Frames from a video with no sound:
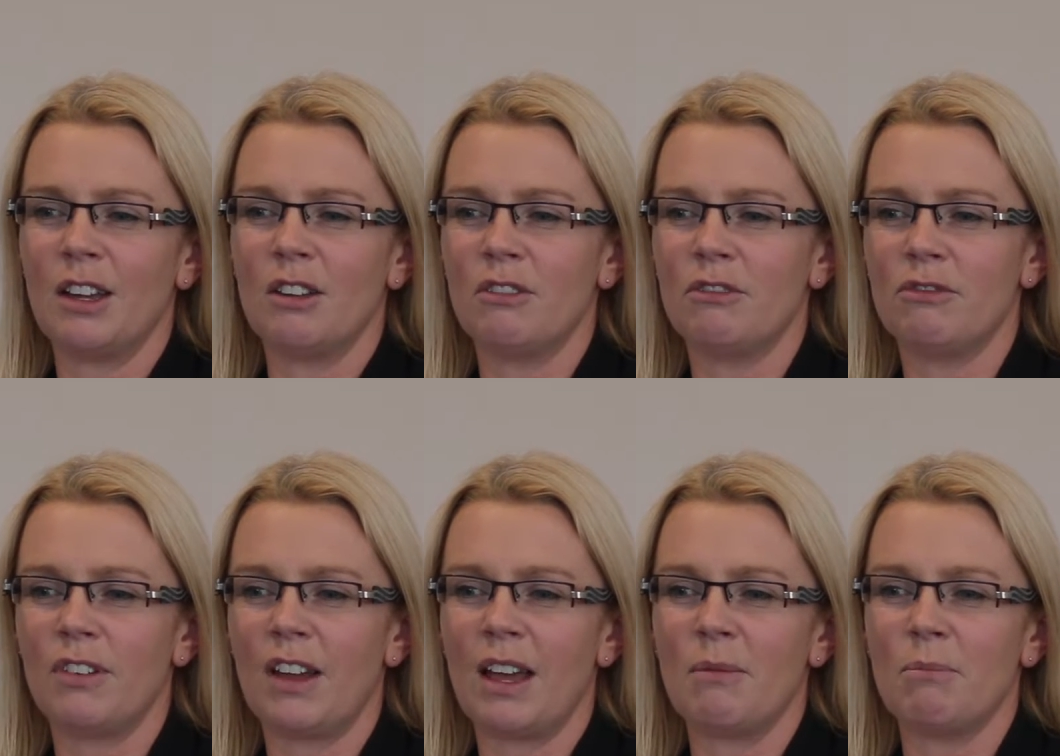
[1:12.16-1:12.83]

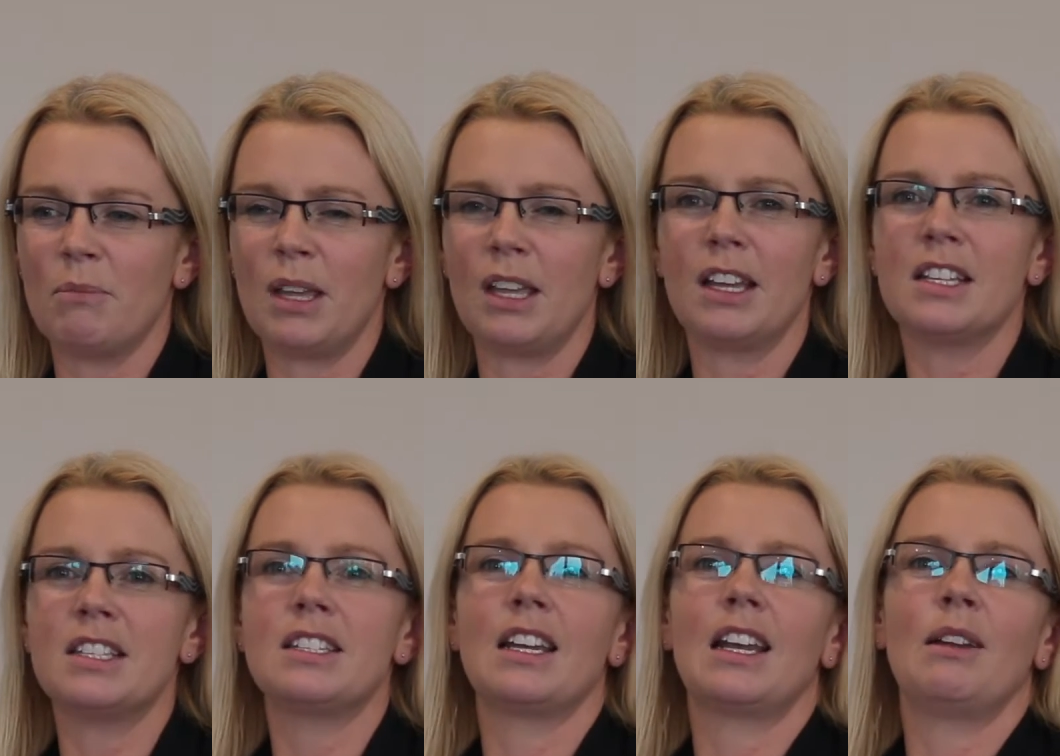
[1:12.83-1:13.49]
of being
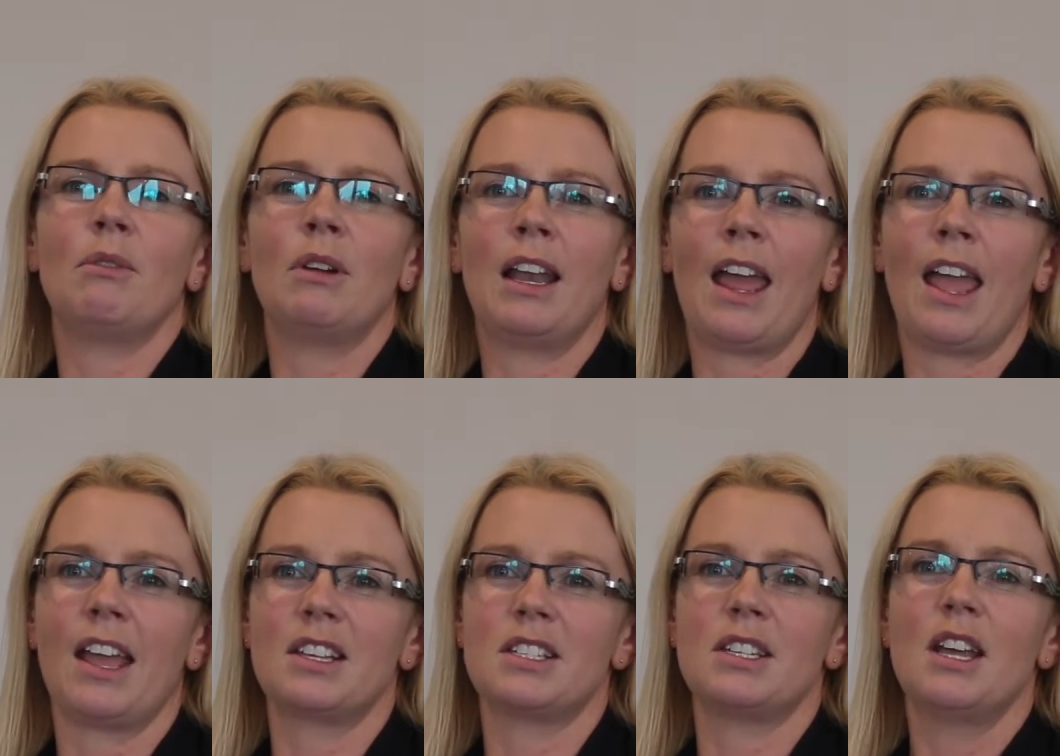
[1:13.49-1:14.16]
instantly
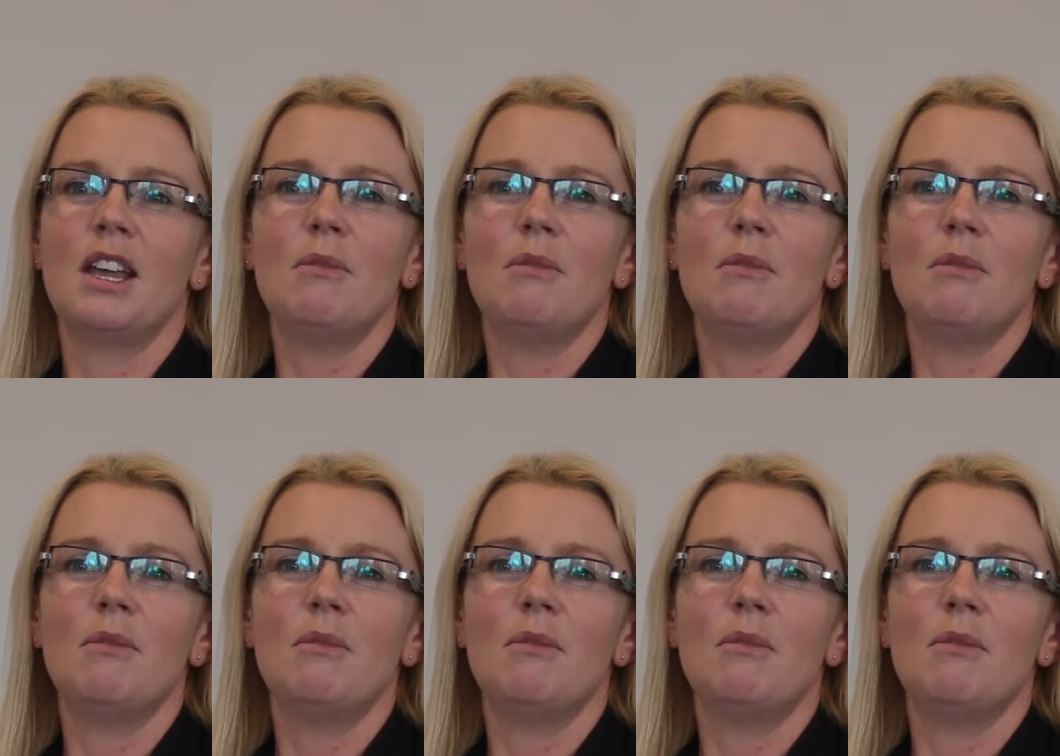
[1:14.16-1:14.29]
relaxed.